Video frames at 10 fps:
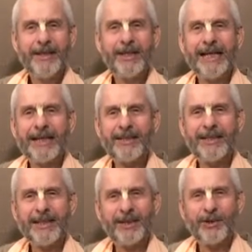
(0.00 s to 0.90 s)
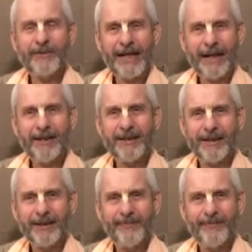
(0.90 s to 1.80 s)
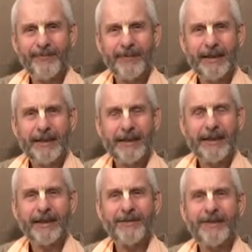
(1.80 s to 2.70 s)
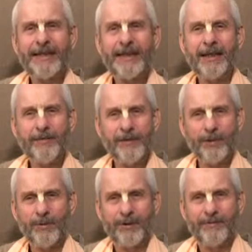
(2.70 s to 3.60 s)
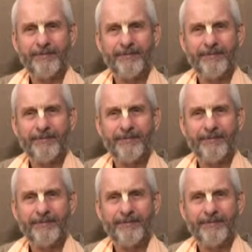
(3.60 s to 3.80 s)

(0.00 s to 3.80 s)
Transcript: The next essential reality is the individual.